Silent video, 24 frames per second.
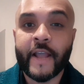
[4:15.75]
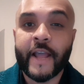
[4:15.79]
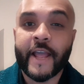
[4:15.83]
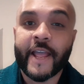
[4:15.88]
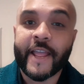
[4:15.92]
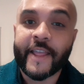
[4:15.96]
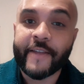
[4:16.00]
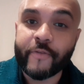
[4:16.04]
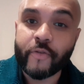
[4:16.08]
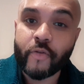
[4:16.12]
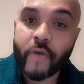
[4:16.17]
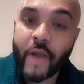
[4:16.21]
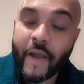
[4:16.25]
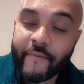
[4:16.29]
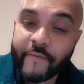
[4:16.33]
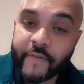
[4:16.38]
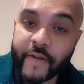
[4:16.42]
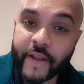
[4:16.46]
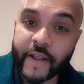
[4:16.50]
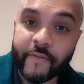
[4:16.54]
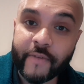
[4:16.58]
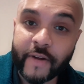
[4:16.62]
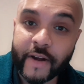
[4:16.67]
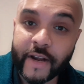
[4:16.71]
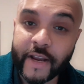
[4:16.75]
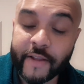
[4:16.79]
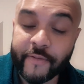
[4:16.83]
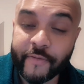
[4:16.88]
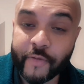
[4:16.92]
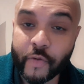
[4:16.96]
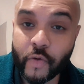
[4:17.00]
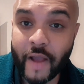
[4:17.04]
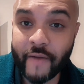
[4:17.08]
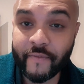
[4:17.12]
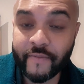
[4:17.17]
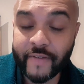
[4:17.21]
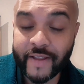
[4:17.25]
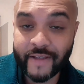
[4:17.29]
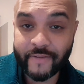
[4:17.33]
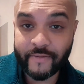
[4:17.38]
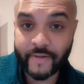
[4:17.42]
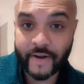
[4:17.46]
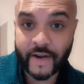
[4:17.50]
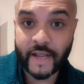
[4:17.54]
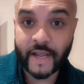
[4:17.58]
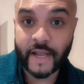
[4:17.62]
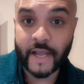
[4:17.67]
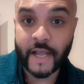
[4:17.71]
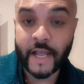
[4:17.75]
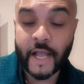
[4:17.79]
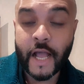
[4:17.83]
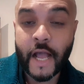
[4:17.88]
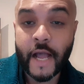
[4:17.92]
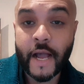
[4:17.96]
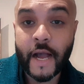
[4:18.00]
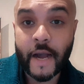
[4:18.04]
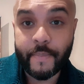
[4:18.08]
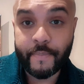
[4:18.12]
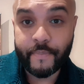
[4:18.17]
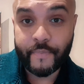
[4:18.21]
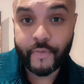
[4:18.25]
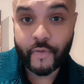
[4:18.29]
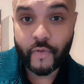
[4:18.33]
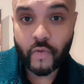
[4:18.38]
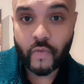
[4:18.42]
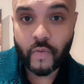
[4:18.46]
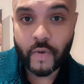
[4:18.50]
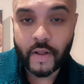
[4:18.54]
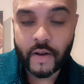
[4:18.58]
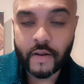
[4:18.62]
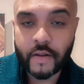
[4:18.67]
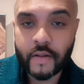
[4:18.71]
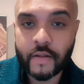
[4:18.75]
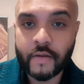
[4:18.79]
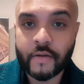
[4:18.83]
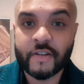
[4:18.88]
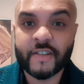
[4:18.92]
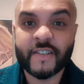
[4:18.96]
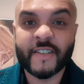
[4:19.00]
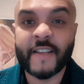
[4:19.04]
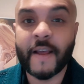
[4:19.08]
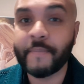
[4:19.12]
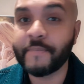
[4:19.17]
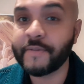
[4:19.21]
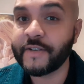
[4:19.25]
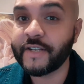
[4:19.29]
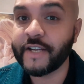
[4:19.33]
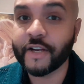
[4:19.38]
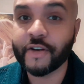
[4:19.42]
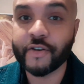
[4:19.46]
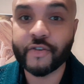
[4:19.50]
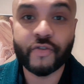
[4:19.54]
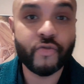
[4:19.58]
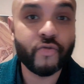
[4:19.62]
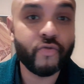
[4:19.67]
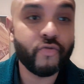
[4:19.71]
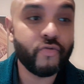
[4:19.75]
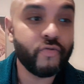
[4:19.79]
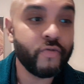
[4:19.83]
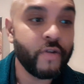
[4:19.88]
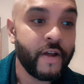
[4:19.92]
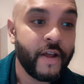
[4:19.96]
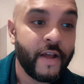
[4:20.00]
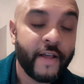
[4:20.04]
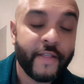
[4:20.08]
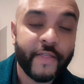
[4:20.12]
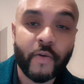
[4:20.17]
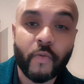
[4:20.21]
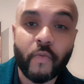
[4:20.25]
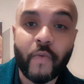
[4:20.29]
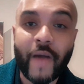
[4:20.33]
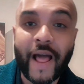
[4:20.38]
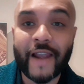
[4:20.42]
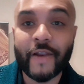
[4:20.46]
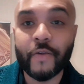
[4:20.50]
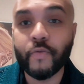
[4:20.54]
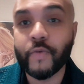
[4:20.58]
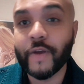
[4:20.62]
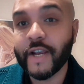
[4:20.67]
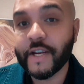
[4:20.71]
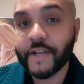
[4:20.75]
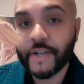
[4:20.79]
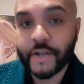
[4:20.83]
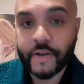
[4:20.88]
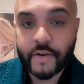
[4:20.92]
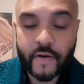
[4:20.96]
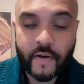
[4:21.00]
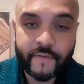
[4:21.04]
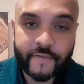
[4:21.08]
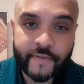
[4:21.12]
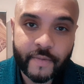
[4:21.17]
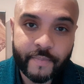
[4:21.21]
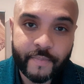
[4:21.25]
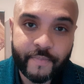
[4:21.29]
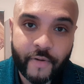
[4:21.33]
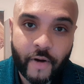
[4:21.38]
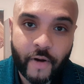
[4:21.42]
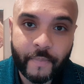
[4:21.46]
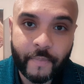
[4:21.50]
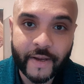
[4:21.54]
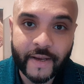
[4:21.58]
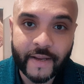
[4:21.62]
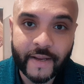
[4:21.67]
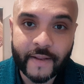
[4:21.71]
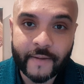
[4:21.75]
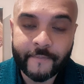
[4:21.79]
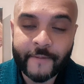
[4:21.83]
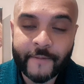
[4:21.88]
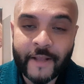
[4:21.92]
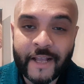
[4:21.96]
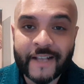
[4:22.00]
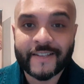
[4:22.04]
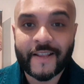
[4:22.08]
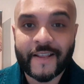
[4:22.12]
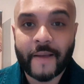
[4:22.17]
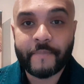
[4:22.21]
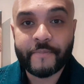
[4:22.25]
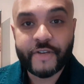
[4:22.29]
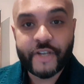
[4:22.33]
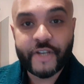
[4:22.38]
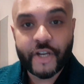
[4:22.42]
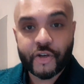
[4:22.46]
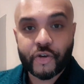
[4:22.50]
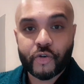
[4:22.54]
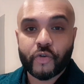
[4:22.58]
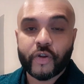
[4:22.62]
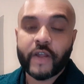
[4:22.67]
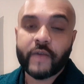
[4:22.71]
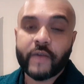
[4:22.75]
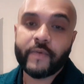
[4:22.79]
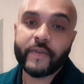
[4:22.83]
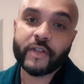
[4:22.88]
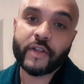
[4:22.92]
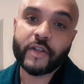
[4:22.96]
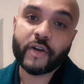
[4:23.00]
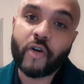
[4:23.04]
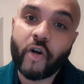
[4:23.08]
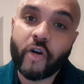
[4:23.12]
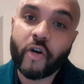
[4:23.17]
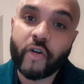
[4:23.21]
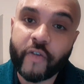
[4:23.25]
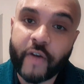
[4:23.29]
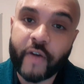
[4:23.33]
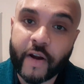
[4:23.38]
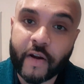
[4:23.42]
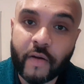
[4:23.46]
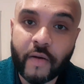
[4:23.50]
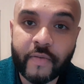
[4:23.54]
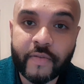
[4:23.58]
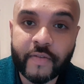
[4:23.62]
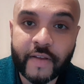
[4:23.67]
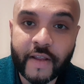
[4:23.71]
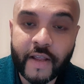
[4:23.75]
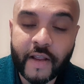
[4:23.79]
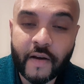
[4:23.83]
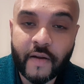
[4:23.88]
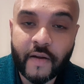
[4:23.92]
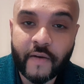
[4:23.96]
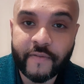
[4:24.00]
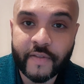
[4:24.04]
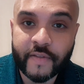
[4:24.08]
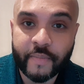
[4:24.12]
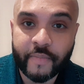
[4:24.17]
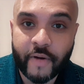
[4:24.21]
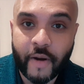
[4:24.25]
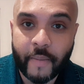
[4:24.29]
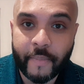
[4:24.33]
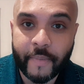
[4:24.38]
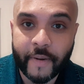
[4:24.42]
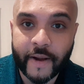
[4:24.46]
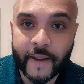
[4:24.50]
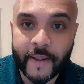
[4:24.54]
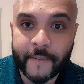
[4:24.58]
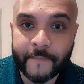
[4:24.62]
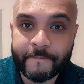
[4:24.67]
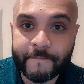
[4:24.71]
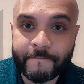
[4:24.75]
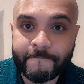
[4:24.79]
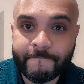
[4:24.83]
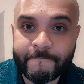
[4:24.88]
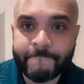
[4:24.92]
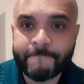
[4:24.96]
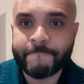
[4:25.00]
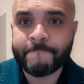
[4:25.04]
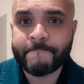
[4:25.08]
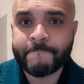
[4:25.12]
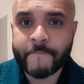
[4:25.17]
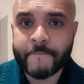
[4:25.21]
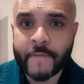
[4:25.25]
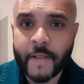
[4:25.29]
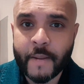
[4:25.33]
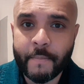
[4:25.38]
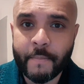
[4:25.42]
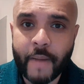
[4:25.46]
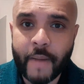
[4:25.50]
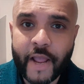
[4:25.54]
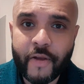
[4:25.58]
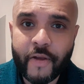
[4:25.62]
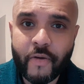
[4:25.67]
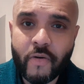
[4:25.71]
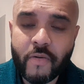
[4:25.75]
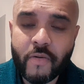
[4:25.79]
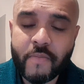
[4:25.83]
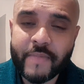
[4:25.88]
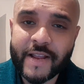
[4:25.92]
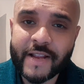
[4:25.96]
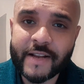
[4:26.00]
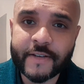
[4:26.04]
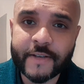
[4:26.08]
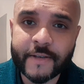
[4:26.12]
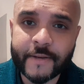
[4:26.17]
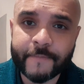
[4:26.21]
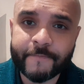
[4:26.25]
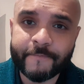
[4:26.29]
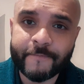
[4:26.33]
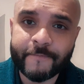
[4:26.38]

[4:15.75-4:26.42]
if you have given if you have given a approval subject to the valuation of the property subject to giving the contract of sale of the property by all means